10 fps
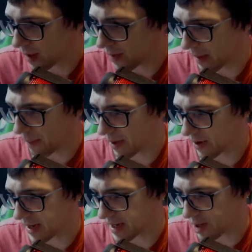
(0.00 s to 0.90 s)
the
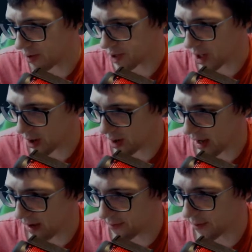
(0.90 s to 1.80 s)
ability to turn
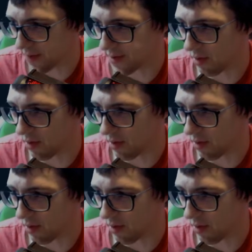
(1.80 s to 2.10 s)
a Heart of